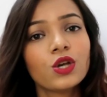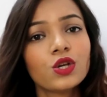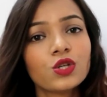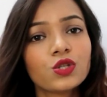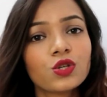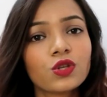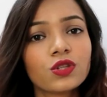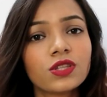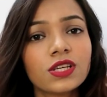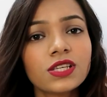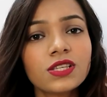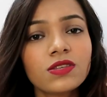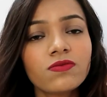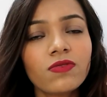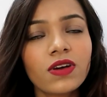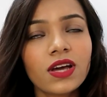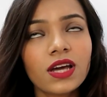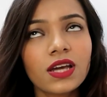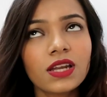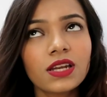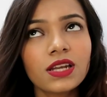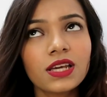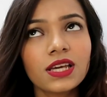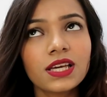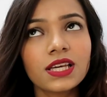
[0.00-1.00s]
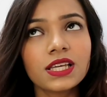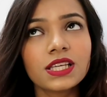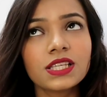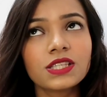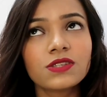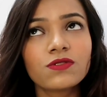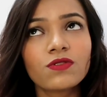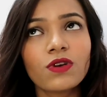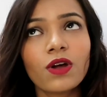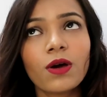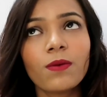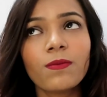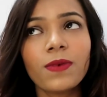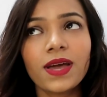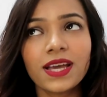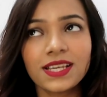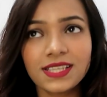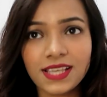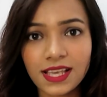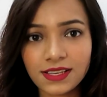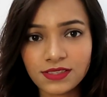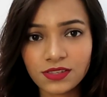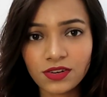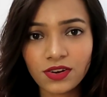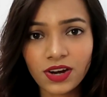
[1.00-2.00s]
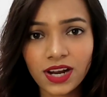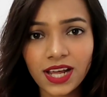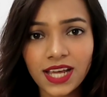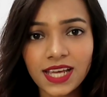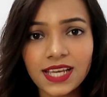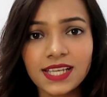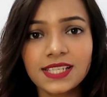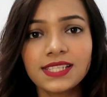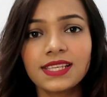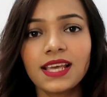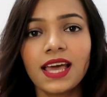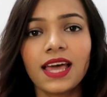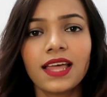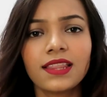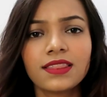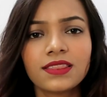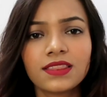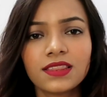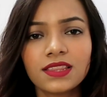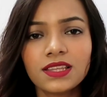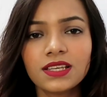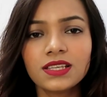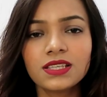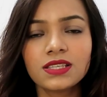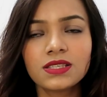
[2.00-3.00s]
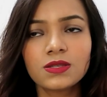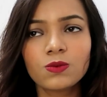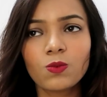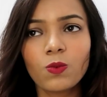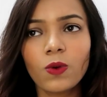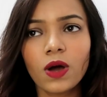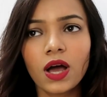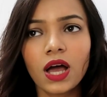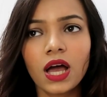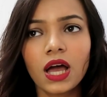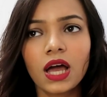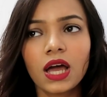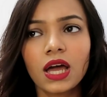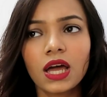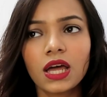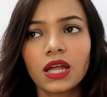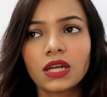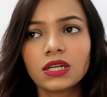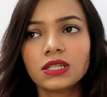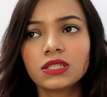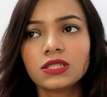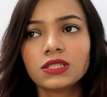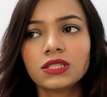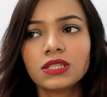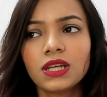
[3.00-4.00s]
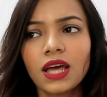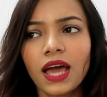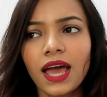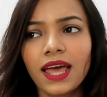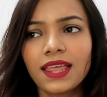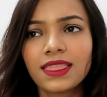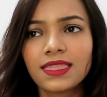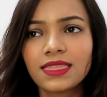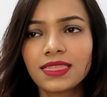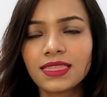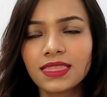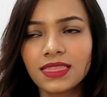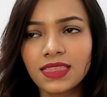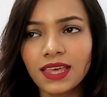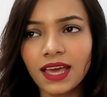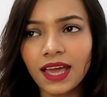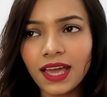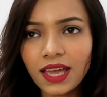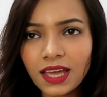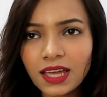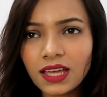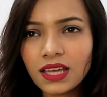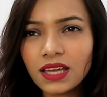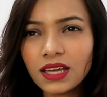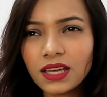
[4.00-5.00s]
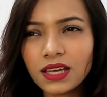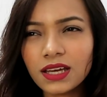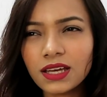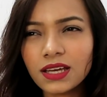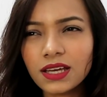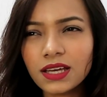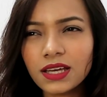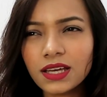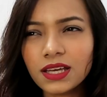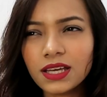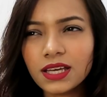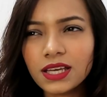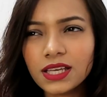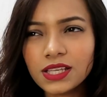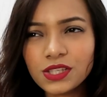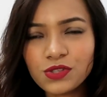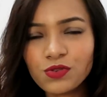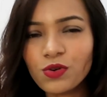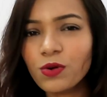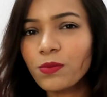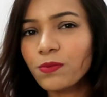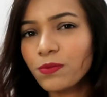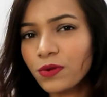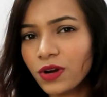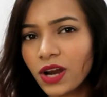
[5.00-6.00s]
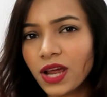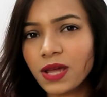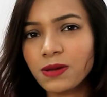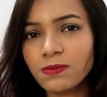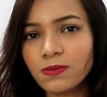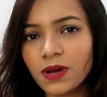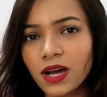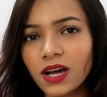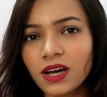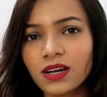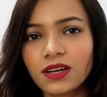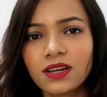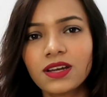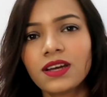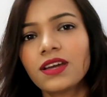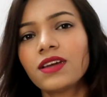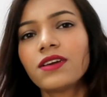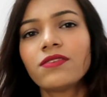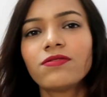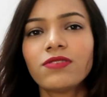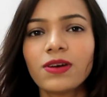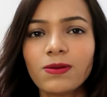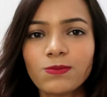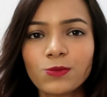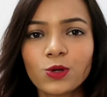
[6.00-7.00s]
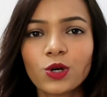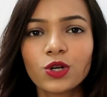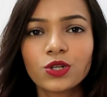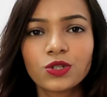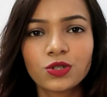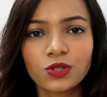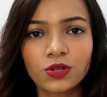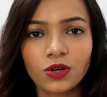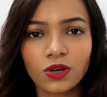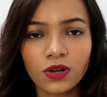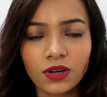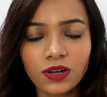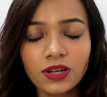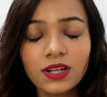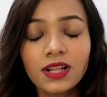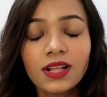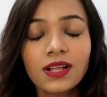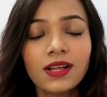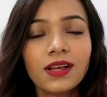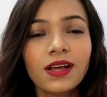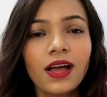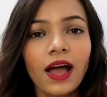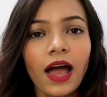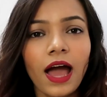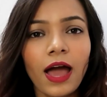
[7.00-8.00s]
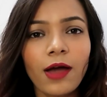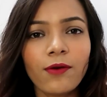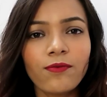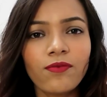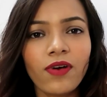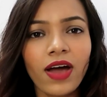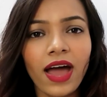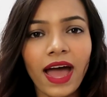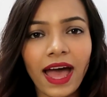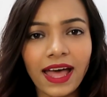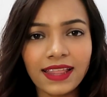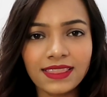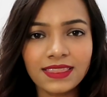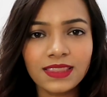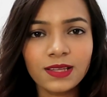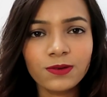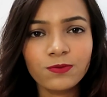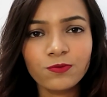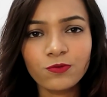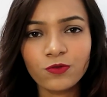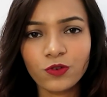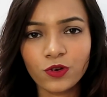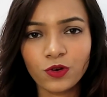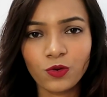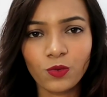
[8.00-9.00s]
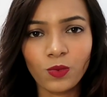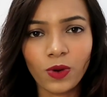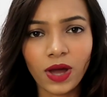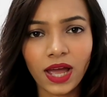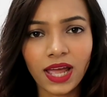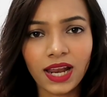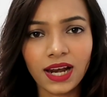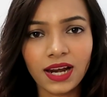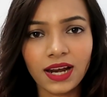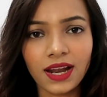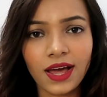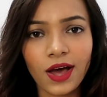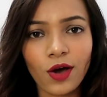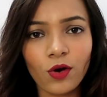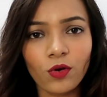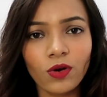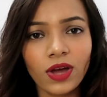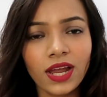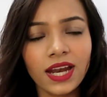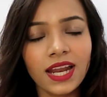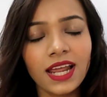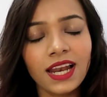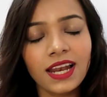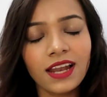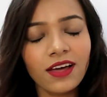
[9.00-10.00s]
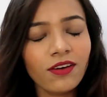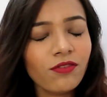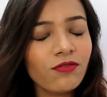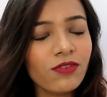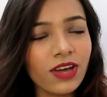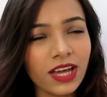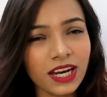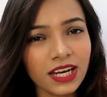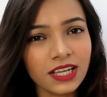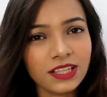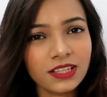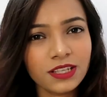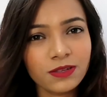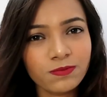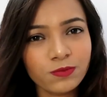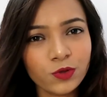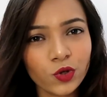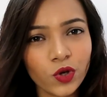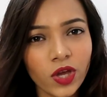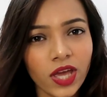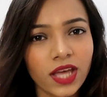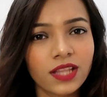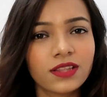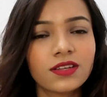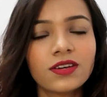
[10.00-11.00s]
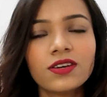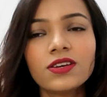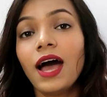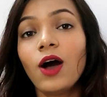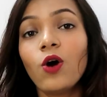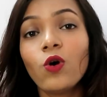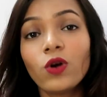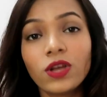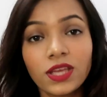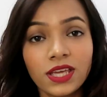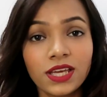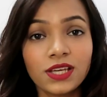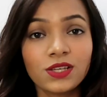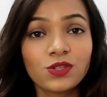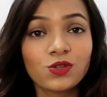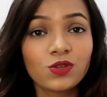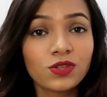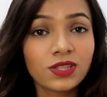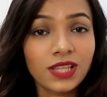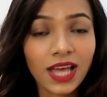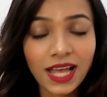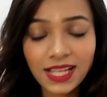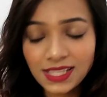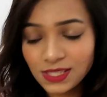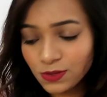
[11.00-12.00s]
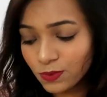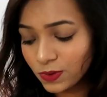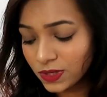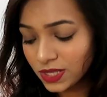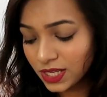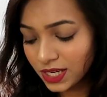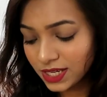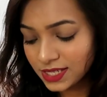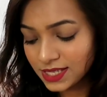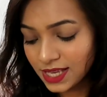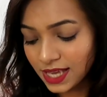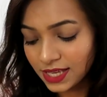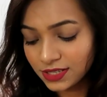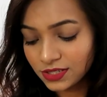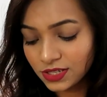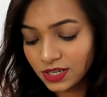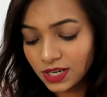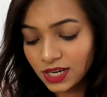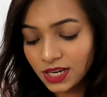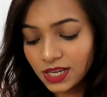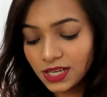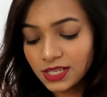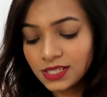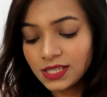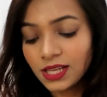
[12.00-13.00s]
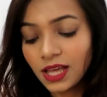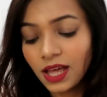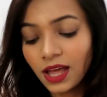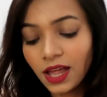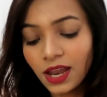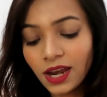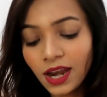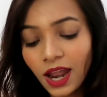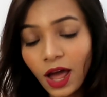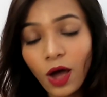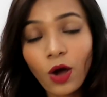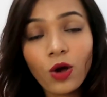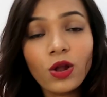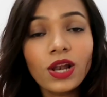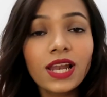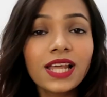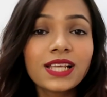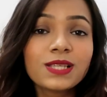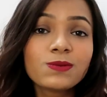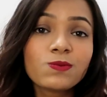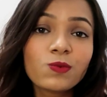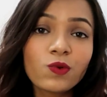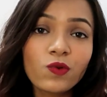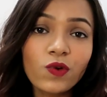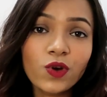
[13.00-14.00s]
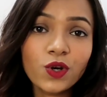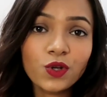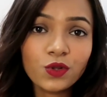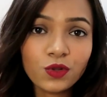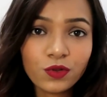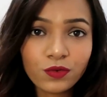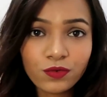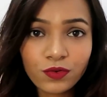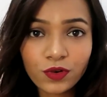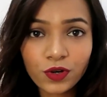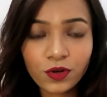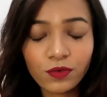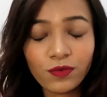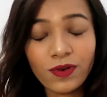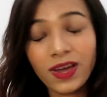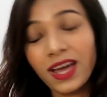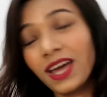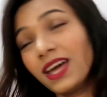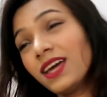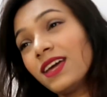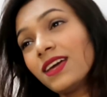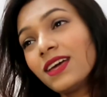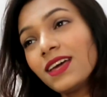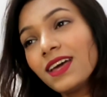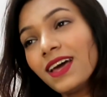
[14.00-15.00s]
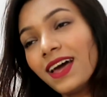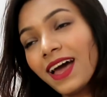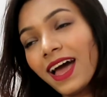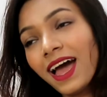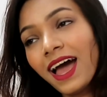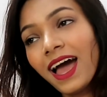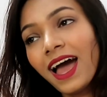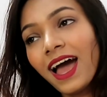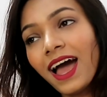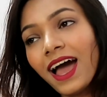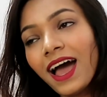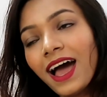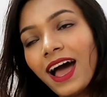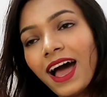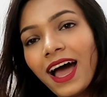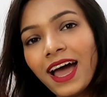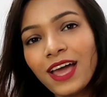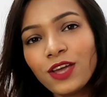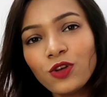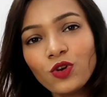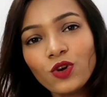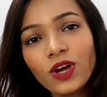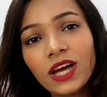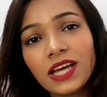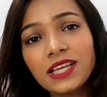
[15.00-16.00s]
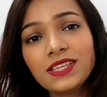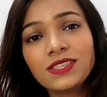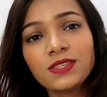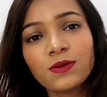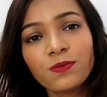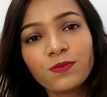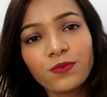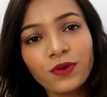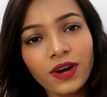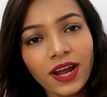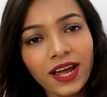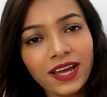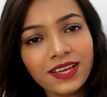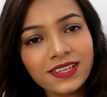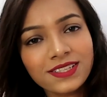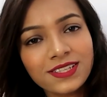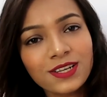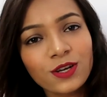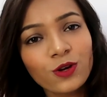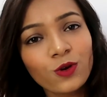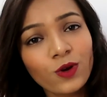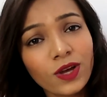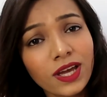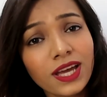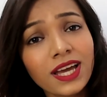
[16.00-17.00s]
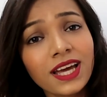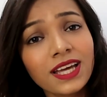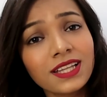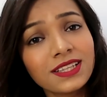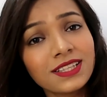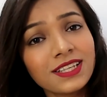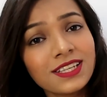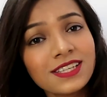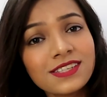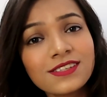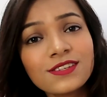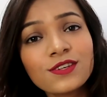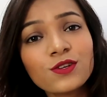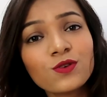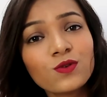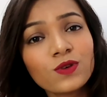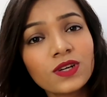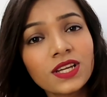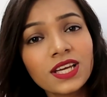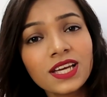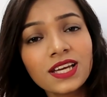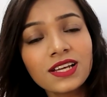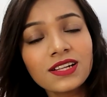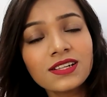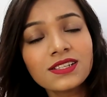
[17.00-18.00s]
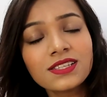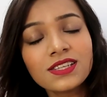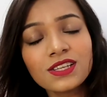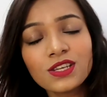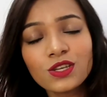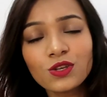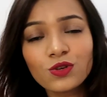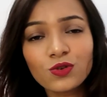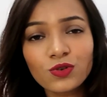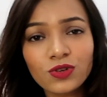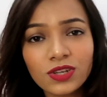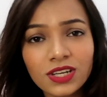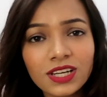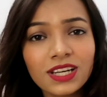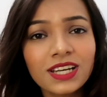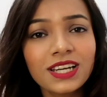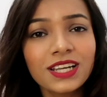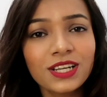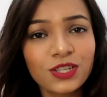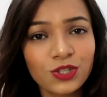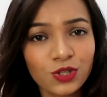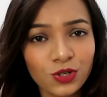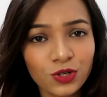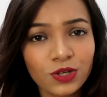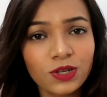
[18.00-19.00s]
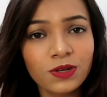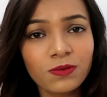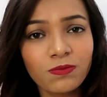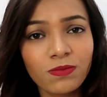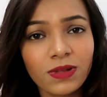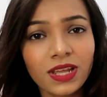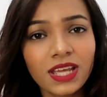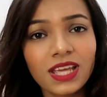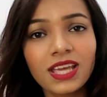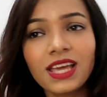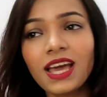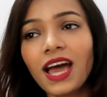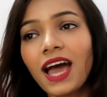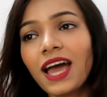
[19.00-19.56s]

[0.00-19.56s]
So this one is from Accessorize and this one I think is from Primark, if I'm not wrong. I've had them for a while now and I love wearing them together. Okay, so that's with accessories. Now let's move on to the footwear. Are you guys surprised looking at these nude heels? You really shouldn't be.